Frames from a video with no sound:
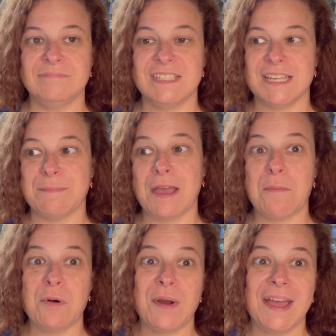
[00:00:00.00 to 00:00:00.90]
sent me on
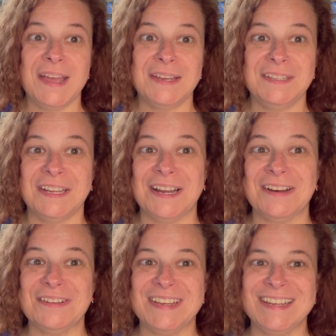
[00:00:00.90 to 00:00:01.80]
my way. You
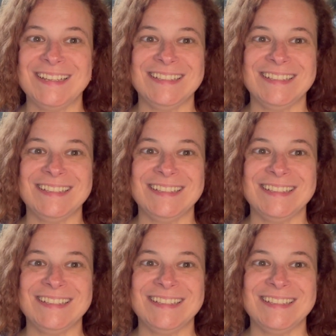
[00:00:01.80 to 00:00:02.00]
know, he,